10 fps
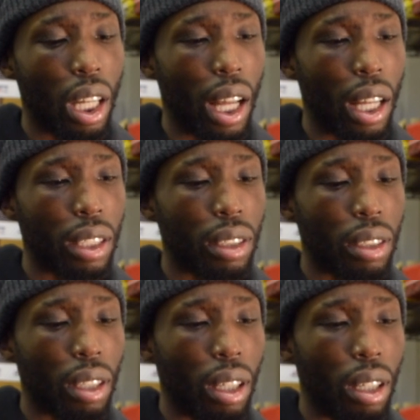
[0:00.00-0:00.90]
And
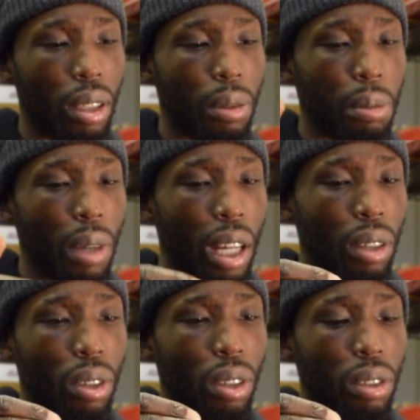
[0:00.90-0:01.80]
I
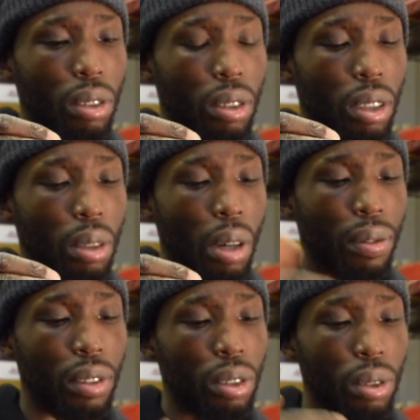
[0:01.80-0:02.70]
got,
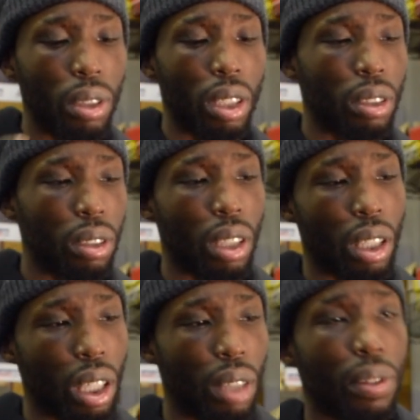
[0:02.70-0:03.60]
after 2 years, they
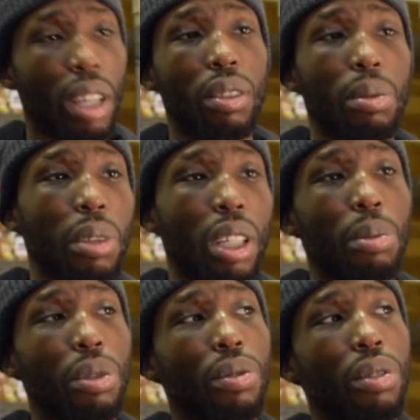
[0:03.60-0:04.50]
gave that to me. I
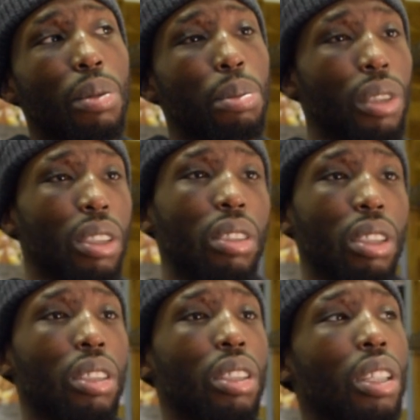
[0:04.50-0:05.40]
moved to
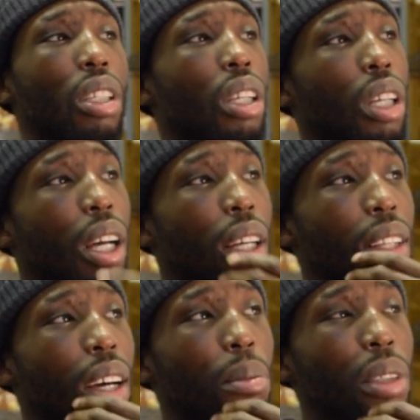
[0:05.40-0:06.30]
Brixton. And
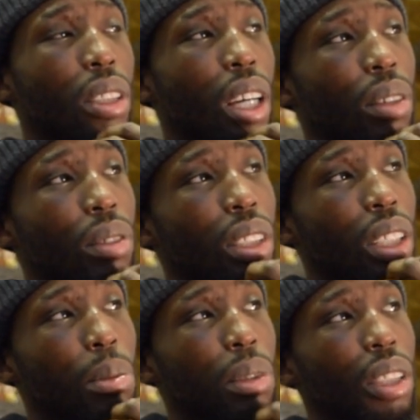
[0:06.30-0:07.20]
that means category D,
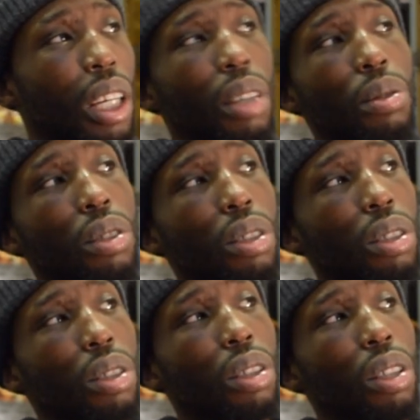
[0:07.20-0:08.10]
I'm entitled
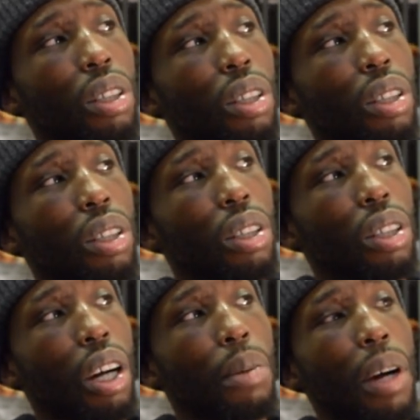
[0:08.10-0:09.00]
to
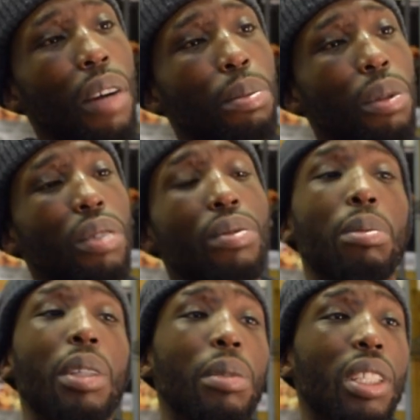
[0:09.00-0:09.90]
come out of prison for
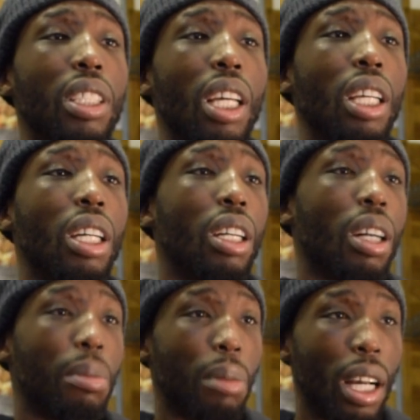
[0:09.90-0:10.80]
maybe a day and
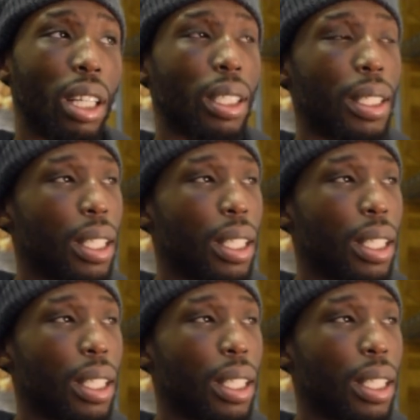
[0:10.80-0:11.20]
come back.